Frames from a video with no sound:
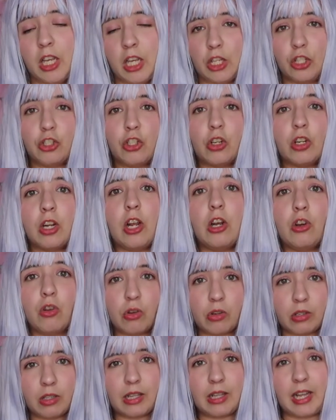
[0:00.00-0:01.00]
is gonna
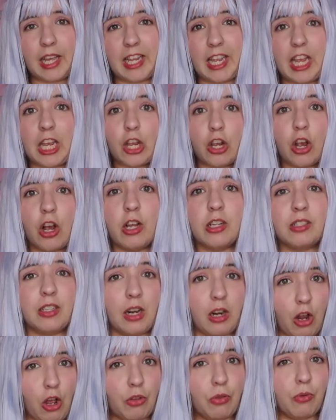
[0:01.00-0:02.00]
look like it costs a
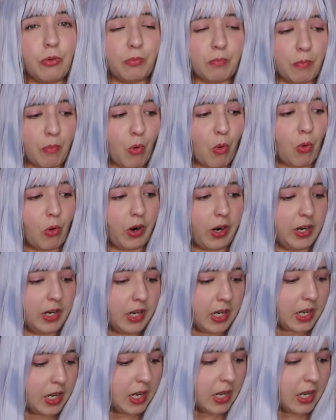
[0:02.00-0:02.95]
lot more.